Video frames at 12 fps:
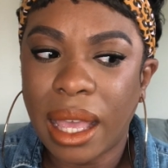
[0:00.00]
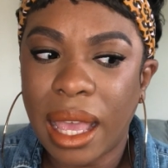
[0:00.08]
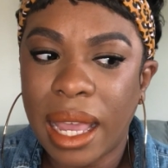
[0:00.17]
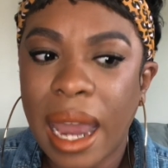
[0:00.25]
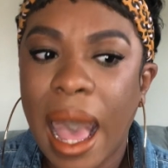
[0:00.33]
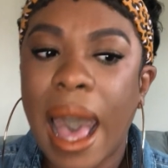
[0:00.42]

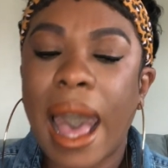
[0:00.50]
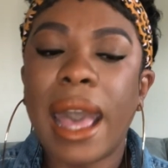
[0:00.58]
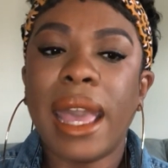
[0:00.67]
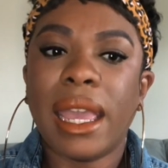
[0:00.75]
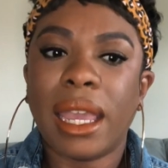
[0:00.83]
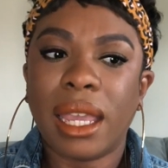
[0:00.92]
And
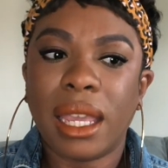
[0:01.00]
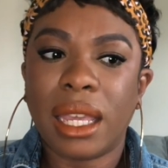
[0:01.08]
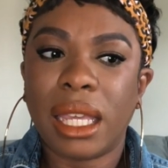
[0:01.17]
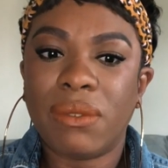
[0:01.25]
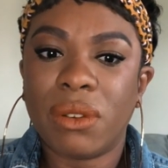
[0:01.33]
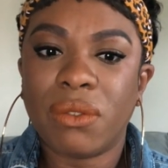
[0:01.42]
I,
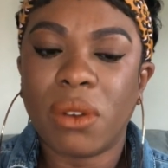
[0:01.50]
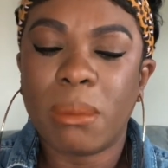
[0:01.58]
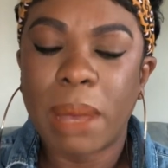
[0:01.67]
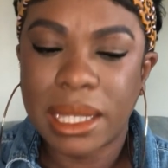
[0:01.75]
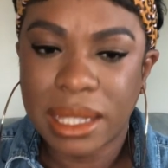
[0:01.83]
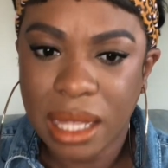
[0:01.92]
even for
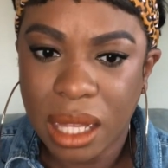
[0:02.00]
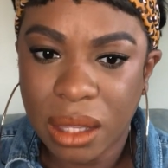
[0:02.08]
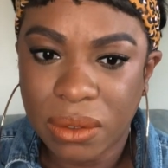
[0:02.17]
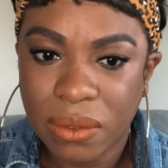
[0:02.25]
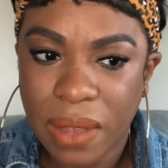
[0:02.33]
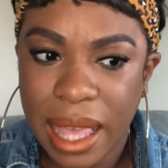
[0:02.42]

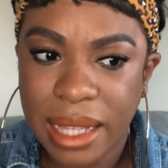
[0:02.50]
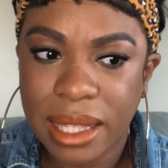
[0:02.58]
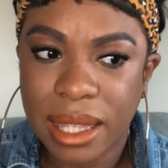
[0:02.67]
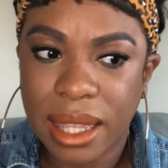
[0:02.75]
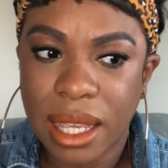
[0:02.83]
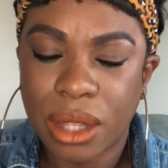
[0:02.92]
myself, had to
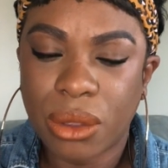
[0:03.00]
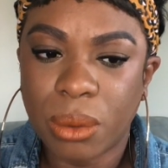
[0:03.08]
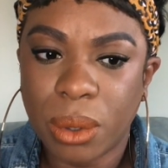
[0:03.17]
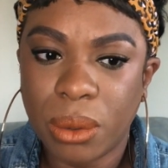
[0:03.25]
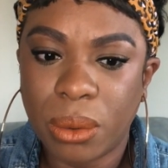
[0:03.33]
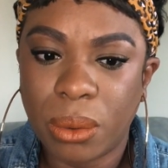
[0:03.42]
think
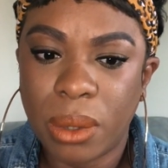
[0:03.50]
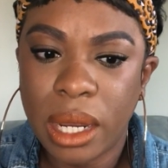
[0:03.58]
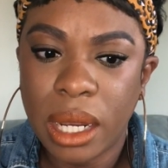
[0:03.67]
through,